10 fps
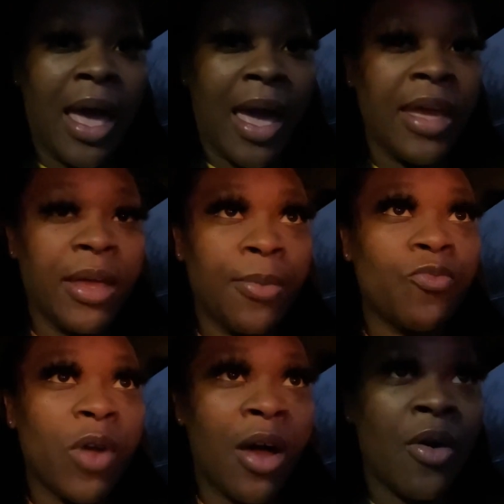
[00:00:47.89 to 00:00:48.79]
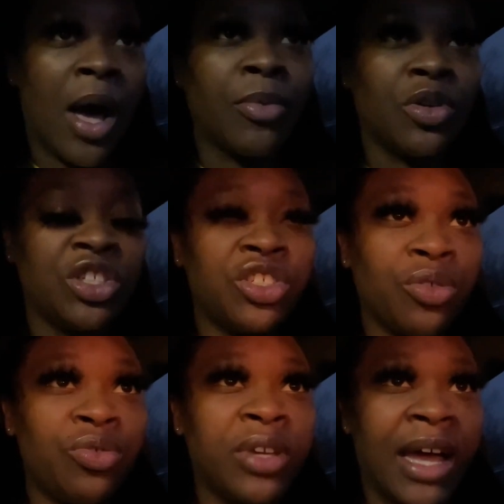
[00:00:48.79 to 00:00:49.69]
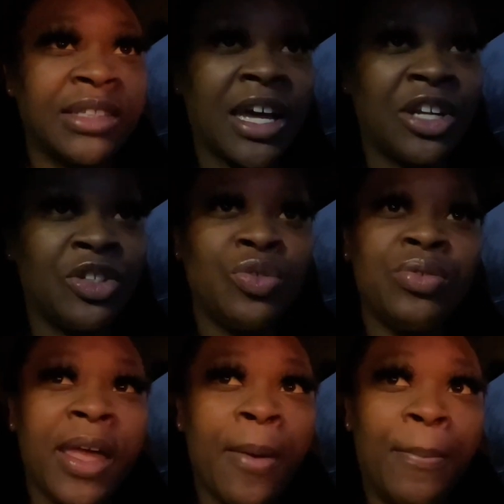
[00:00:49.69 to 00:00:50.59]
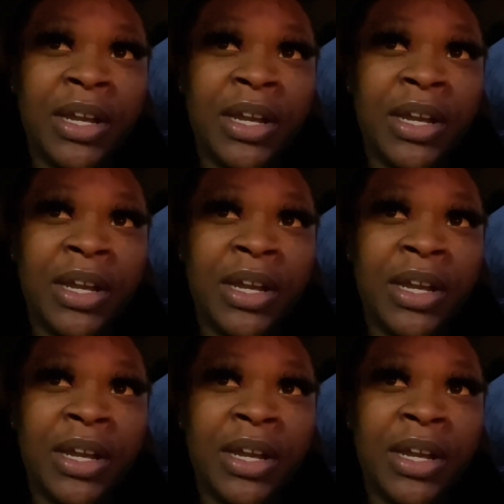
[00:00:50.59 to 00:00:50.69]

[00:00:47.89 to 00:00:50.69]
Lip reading: AM route, I'm going to show you guys how to do that,